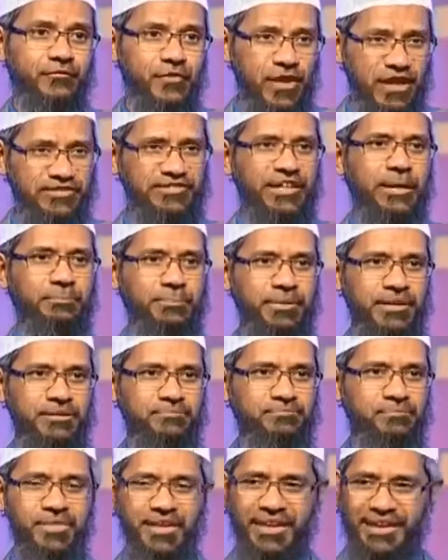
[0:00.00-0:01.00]
For
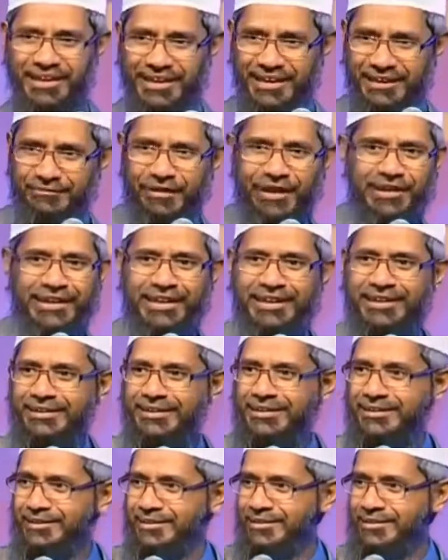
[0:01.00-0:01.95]
example, if I tell,